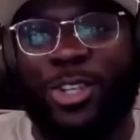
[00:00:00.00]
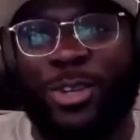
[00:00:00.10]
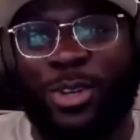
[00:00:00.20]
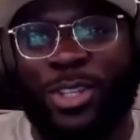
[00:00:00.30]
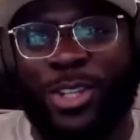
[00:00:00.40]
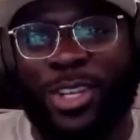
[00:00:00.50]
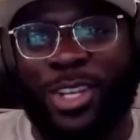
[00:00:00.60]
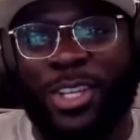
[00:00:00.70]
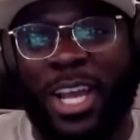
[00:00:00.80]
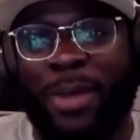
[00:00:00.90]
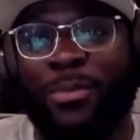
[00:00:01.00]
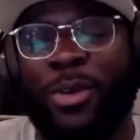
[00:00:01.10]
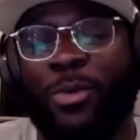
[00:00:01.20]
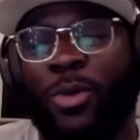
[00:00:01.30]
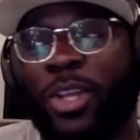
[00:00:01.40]
with the
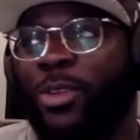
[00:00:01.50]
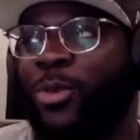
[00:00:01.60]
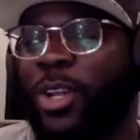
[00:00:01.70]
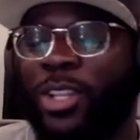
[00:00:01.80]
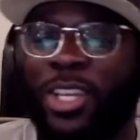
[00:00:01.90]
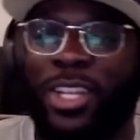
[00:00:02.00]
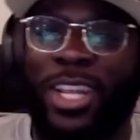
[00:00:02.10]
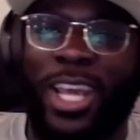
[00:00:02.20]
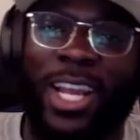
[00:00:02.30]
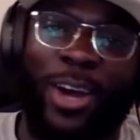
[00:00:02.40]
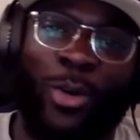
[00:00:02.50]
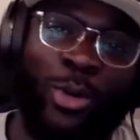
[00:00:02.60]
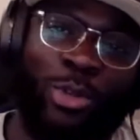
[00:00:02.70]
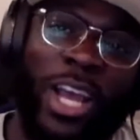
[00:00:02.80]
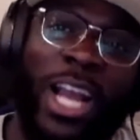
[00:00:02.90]
one league that I got
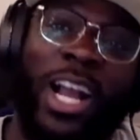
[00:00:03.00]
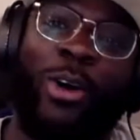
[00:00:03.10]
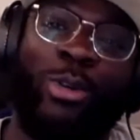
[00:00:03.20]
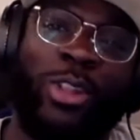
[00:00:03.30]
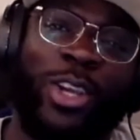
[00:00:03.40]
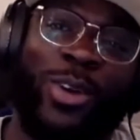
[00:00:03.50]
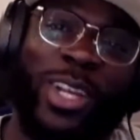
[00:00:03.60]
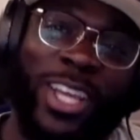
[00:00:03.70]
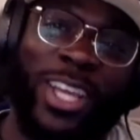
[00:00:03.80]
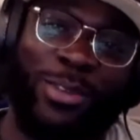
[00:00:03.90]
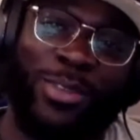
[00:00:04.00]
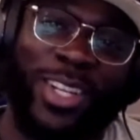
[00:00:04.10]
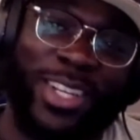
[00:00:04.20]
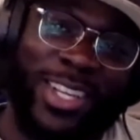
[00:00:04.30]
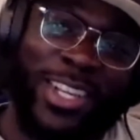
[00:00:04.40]
Julio and
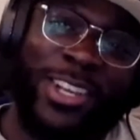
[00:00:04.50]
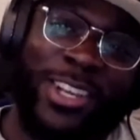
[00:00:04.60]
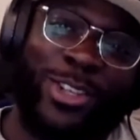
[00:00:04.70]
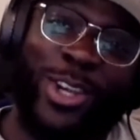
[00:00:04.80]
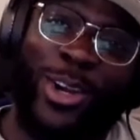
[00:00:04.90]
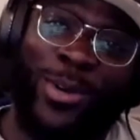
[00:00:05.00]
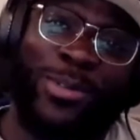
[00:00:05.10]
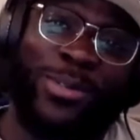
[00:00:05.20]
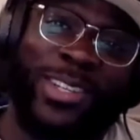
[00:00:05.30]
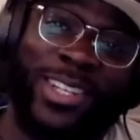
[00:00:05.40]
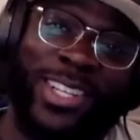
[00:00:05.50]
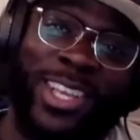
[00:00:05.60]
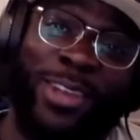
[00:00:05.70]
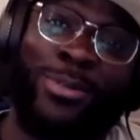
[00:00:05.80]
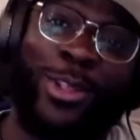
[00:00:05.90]
Kelvin. So
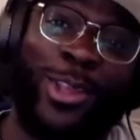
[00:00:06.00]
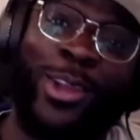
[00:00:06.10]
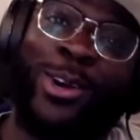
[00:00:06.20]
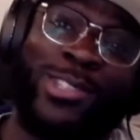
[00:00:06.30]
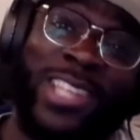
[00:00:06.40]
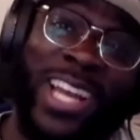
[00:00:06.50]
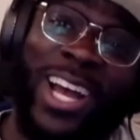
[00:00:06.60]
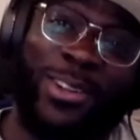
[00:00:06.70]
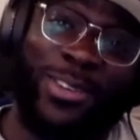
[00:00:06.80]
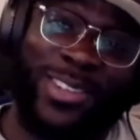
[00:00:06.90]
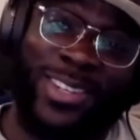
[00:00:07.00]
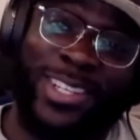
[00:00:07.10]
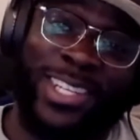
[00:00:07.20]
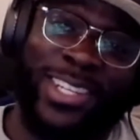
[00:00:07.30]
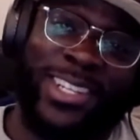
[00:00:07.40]
if Julio goes down,
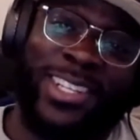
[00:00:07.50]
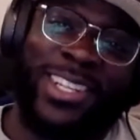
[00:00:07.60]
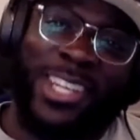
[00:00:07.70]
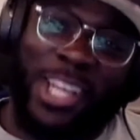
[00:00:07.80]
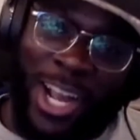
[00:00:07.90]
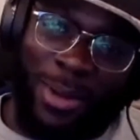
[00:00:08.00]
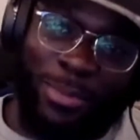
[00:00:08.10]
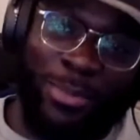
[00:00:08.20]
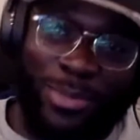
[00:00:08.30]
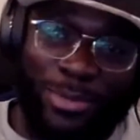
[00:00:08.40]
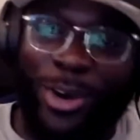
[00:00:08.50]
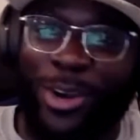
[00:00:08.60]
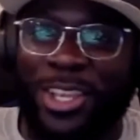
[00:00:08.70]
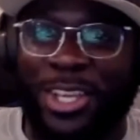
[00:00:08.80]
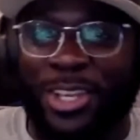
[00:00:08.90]

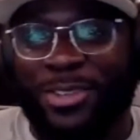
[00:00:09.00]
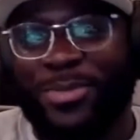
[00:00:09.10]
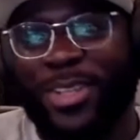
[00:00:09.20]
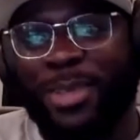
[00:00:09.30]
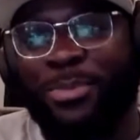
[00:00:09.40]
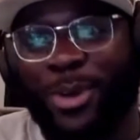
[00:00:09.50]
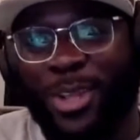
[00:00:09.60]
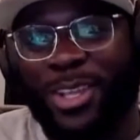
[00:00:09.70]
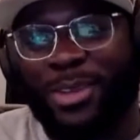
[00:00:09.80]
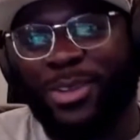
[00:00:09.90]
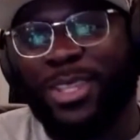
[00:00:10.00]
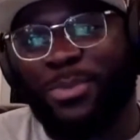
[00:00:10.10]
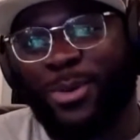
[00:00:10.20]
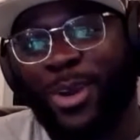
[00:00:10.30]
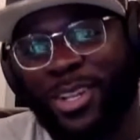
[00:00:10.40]
50
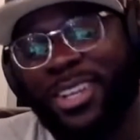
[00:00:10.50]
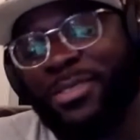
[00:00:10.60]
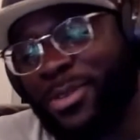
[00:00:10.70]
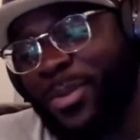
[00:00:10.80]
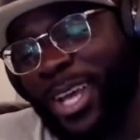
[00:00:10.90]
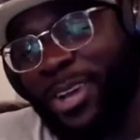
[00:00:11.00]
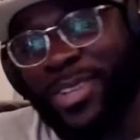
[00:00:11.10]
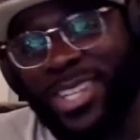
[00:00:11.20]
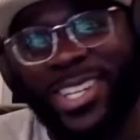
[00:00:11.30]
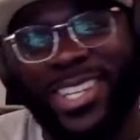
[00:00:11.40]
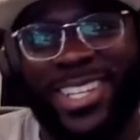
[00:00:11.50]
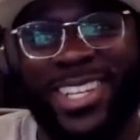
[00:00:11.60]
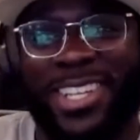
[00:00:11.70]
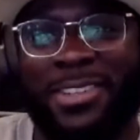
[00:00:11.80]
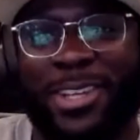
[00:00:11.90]
point from Calvin.
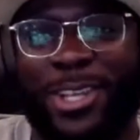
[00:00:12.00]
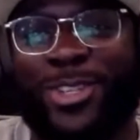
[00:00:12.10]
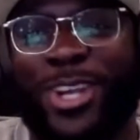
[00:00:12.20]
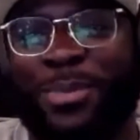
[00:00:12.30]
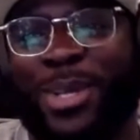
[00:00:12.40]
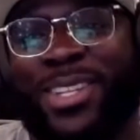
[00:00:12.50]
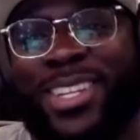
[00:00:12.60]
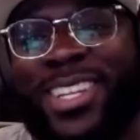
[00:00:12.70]
It's coming. Listen,